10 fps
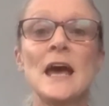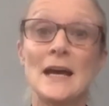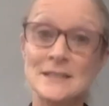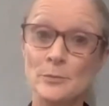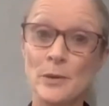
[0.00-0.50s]

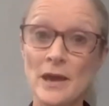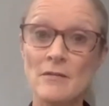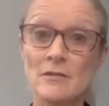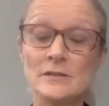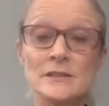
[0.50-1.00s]
as a
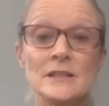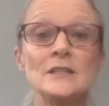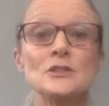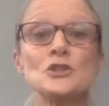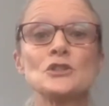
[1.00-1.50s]
parent,
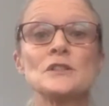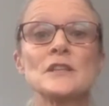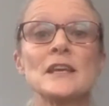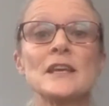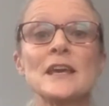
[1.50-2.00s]
is just
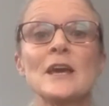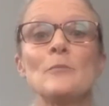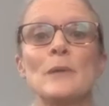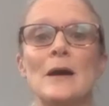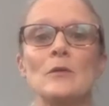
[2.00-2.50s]
thinking
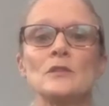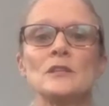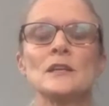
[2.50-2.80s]
about,